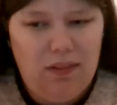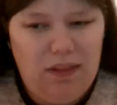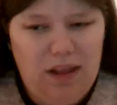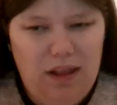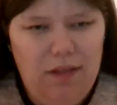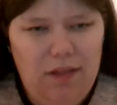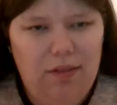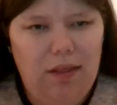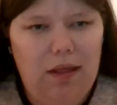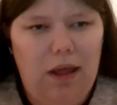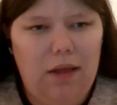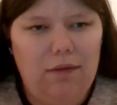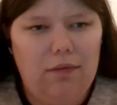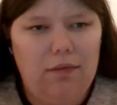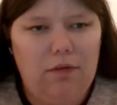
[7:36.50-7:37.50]
It's like
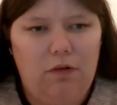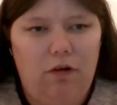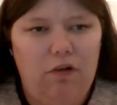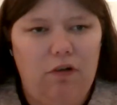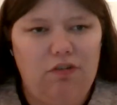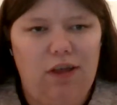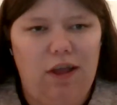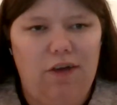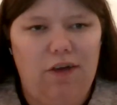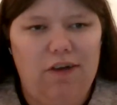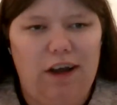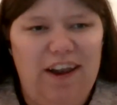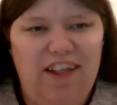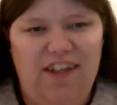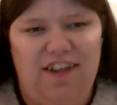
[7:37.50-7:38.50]
I crochet it
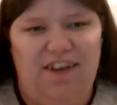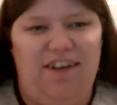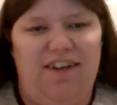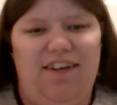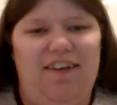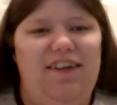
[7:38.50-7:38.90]
right in.